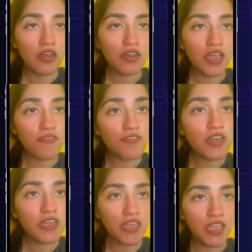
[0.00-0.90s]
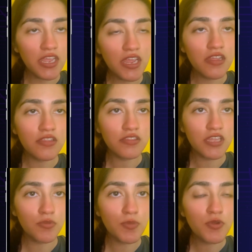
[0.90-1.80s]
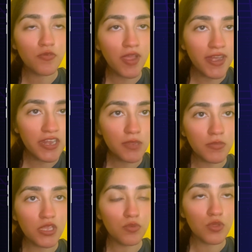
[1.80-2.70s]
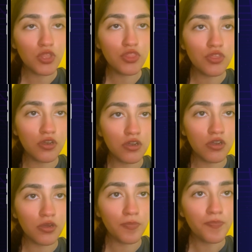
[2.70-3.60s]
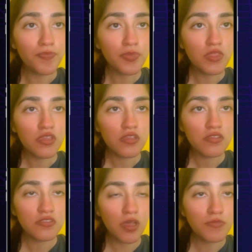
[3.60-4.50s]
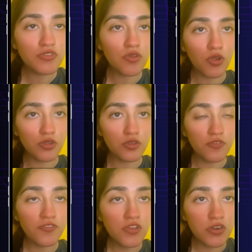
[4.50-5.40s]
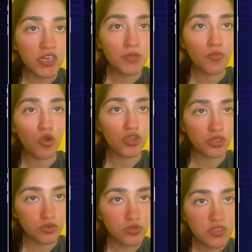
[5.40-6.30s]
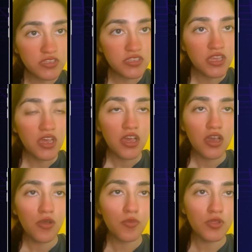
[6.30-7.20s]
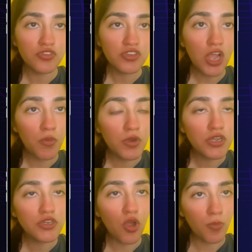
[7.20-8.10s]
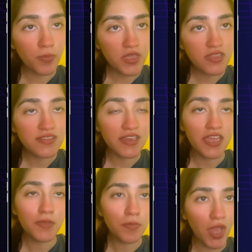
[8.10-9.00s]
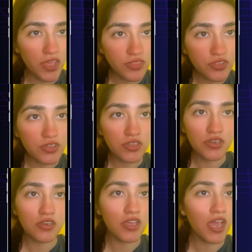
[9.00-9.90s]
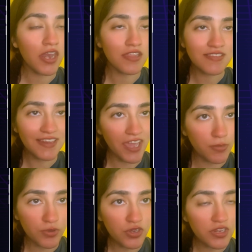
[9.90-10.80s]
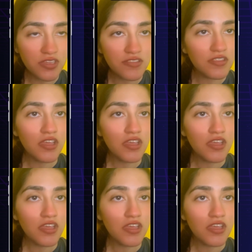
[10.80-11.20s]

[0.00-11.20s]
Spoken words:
Every day they were providing me with some sort of learning modules which covered topics like Python and its libraries,